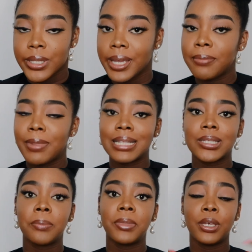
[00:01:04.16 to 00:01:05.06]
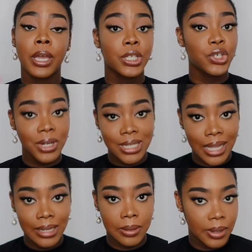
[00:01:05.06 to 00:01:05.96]
So if that's something you're
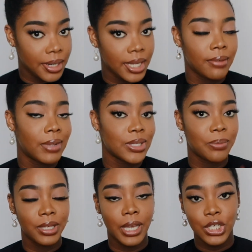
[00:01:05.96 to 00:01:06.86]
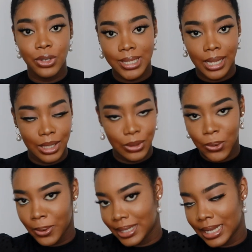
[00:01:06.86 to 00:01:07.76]
interested in learning, if that's something you're interested in
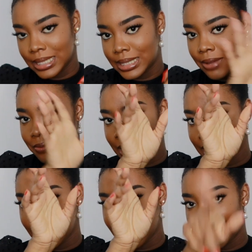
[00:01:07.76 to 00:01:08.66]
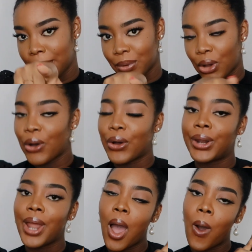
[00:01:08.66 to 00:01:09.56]
knowing, then definitely keep
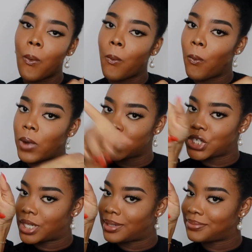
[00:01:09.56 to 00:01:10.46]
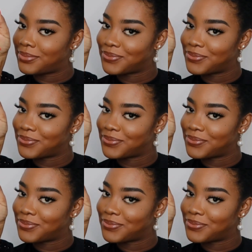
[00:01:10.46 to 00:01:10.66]
on watching.